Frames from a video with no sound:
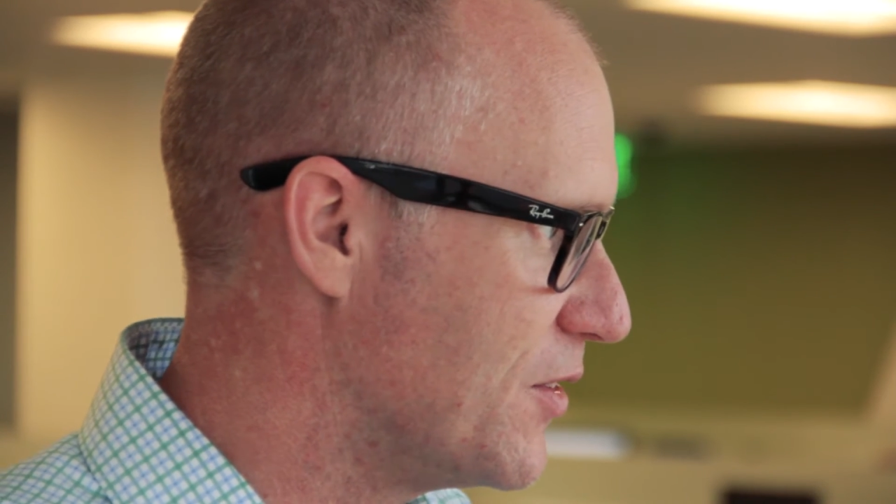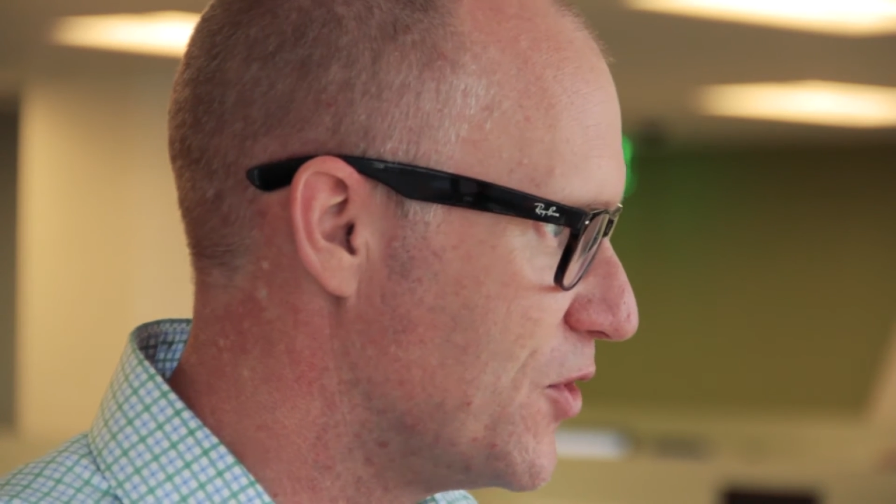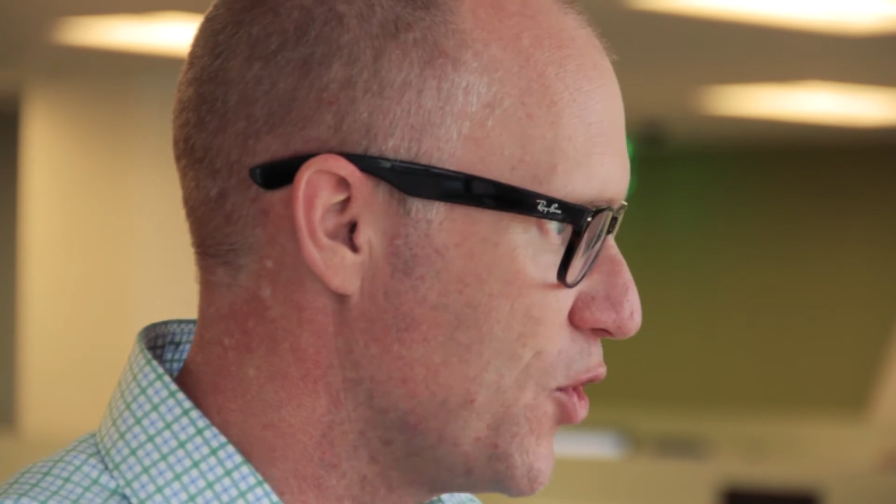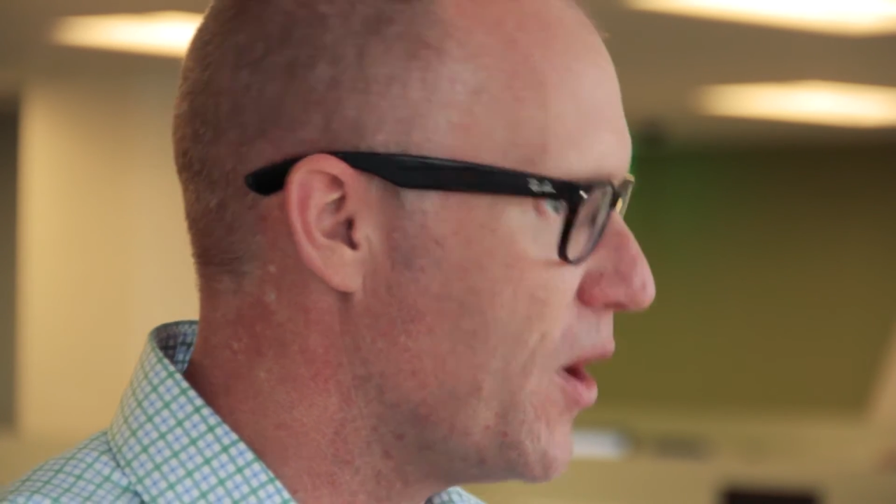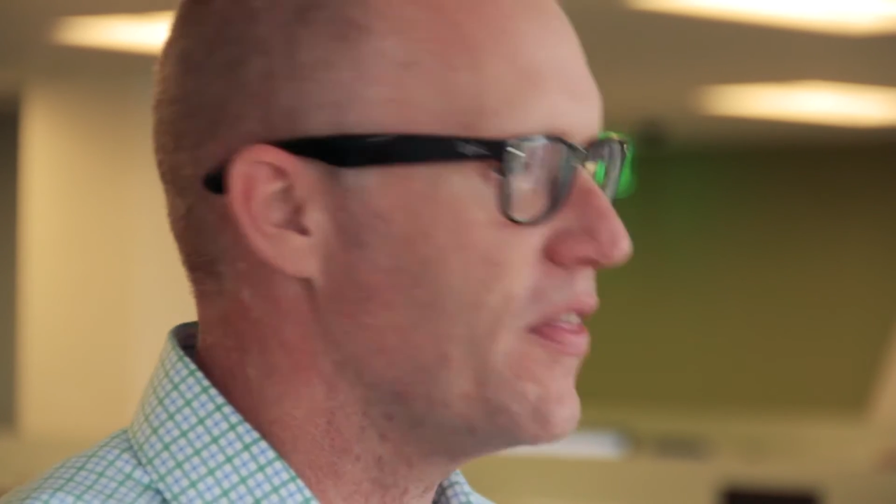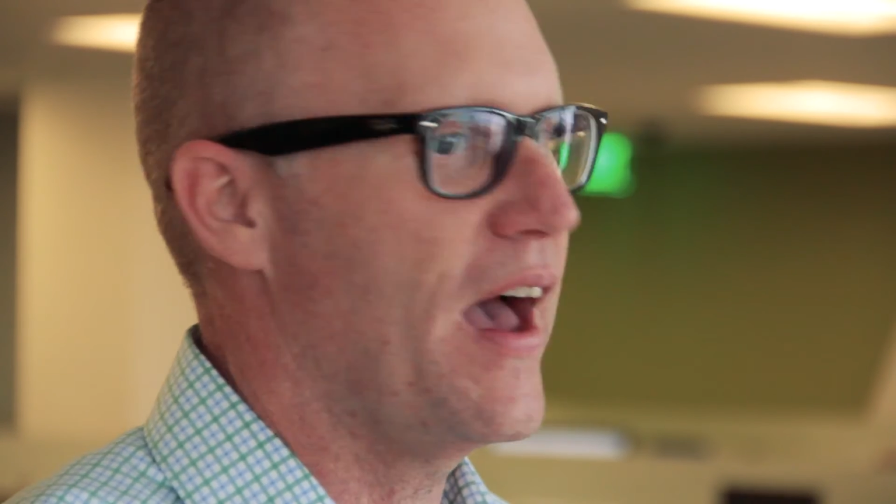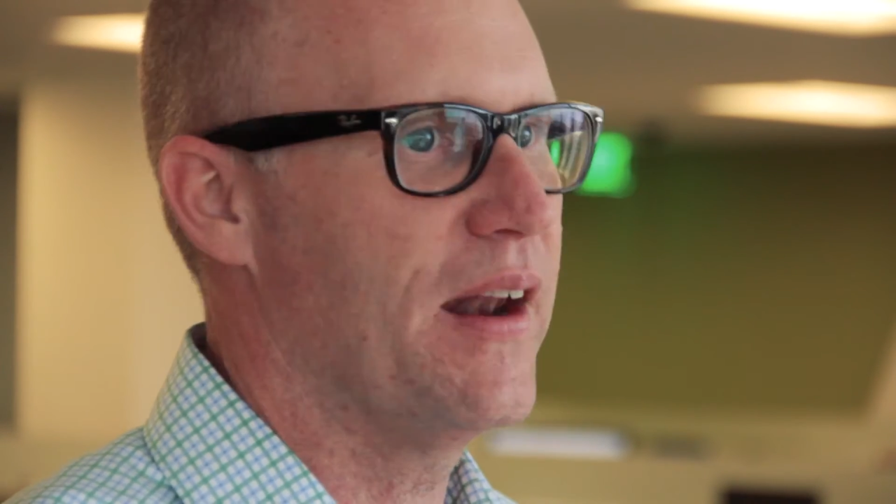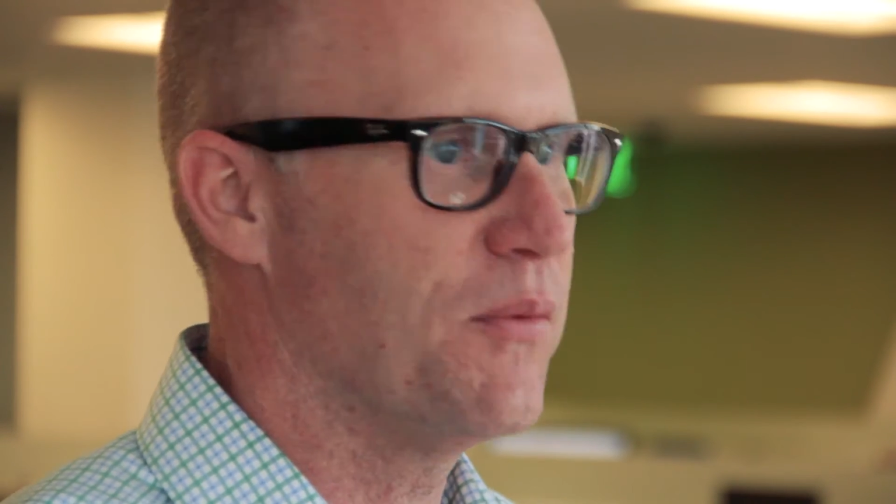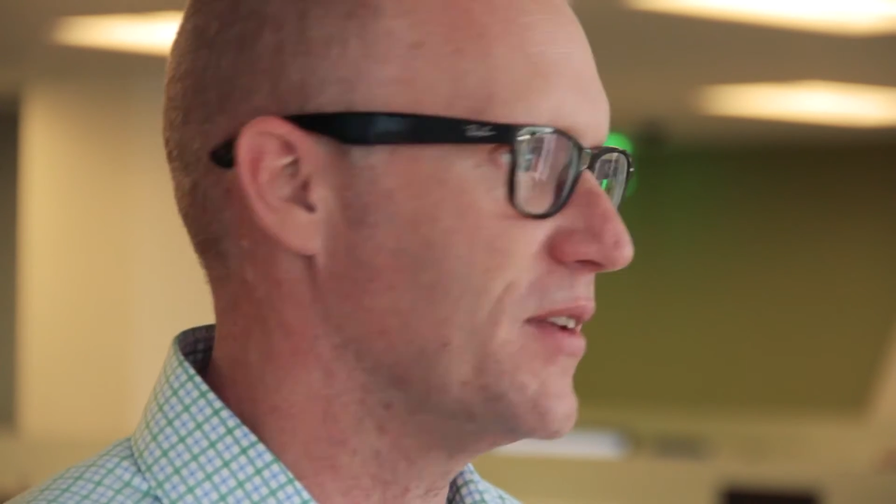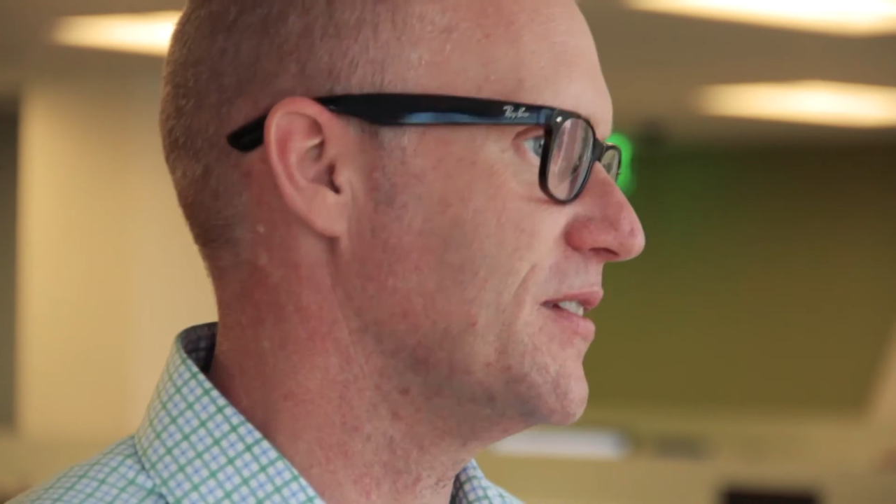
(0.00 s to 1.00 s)
enjoy
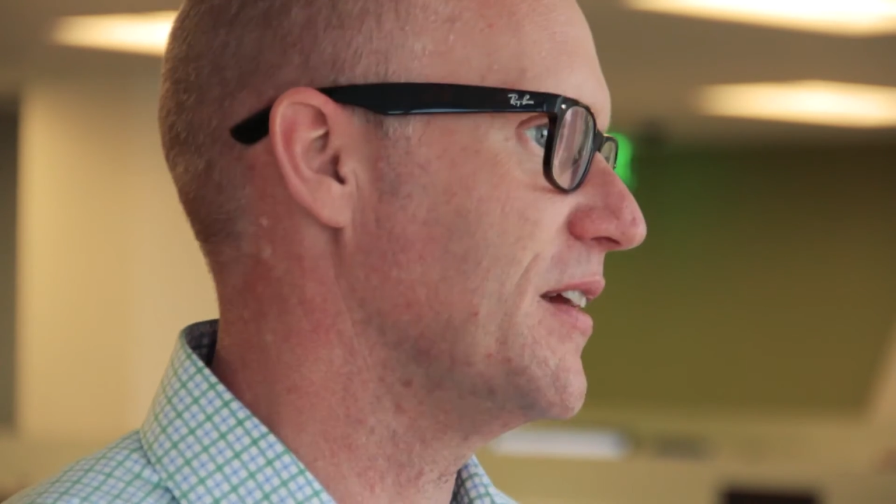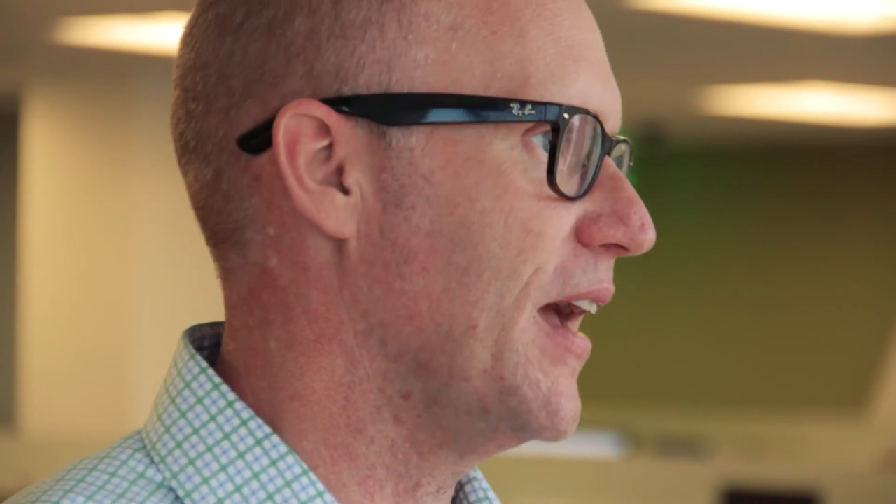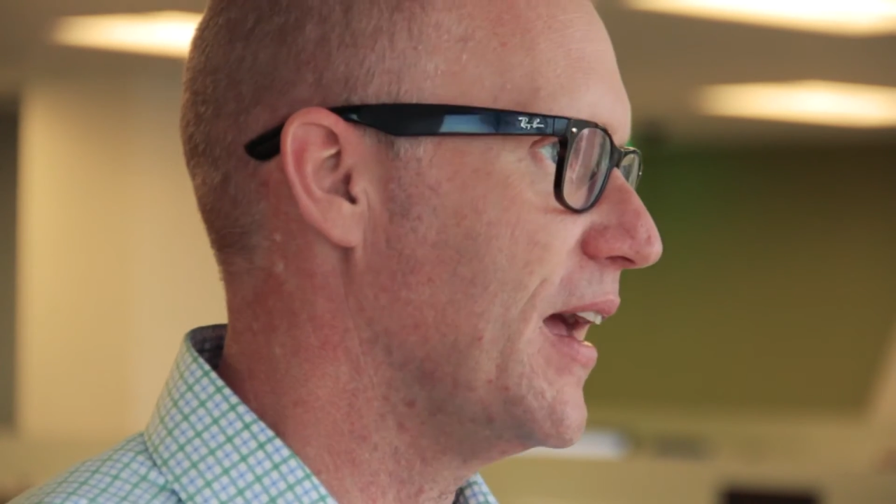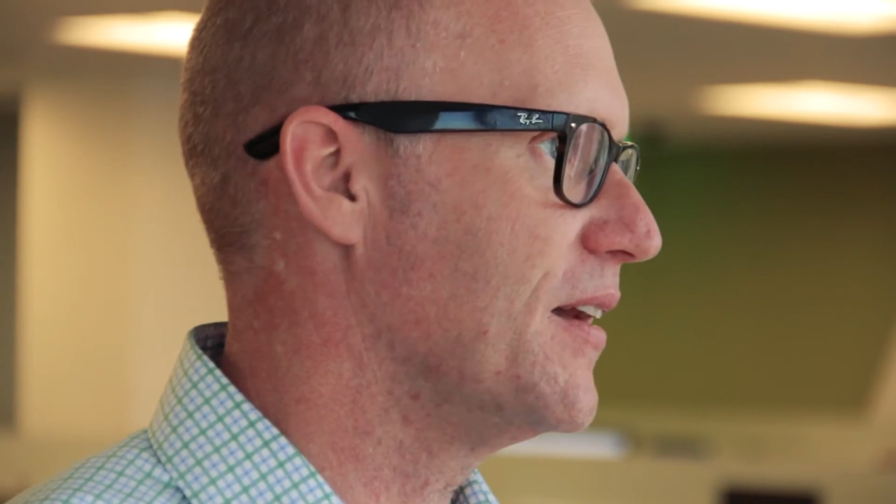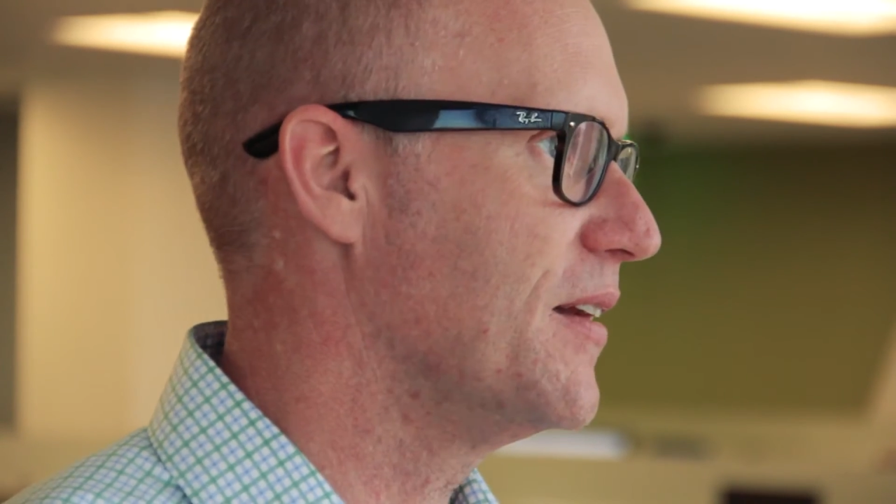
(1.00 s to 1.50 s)
that once again